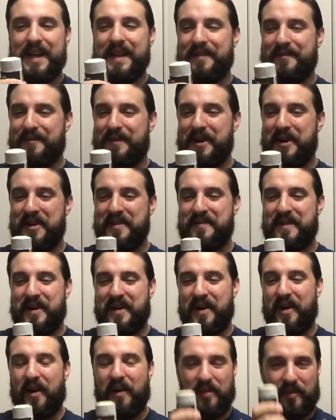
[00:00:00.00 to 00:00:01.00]
very, very
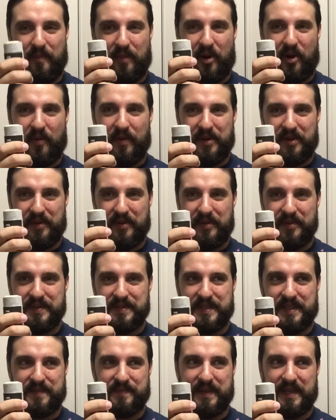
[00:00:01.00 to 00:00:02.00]
on the ball when you use
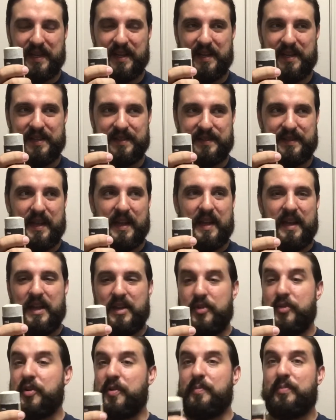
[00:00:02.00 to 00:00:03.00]
this, because
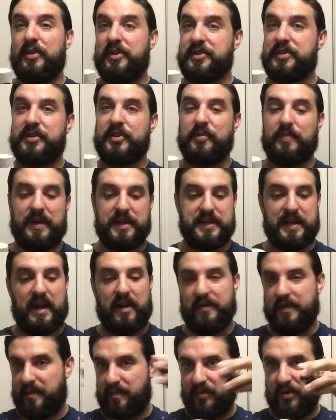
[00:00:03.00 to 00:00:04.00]
you can push too much out
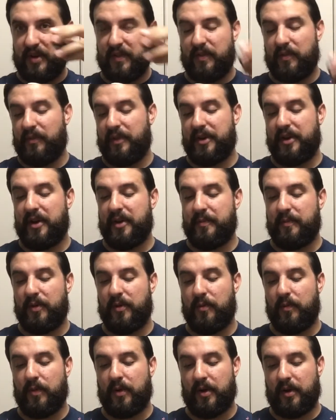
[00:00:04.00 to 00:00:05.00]
and then putting the lid on
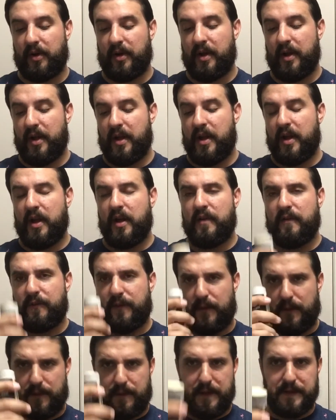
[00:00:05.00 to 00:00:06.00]
won't work.
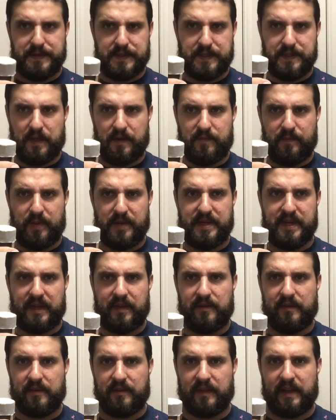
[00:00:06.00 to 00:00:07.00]
For this stuff
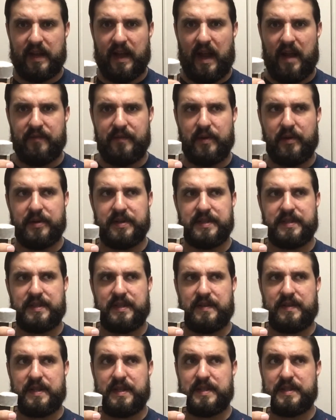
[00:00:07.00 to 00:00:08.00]
particularly, I've noticed
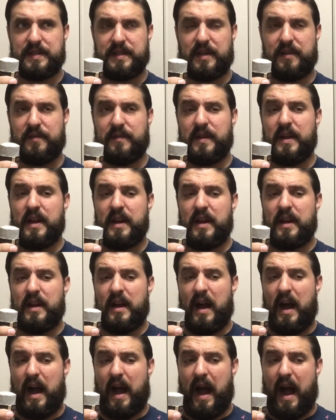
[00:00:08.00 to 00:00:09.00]
that this stuff,
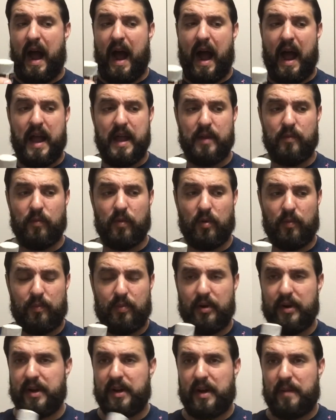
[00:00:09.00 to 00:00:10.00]
I will
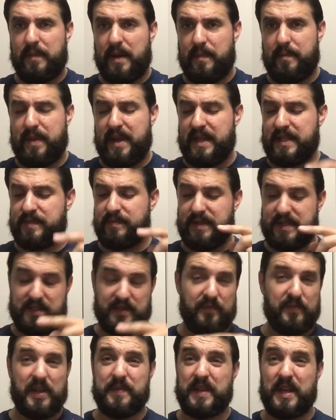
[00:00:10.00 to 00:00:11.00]
put it on my pits, but
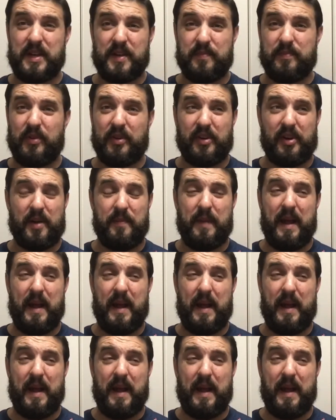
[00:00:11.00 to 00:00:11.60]
sometimes I just put it on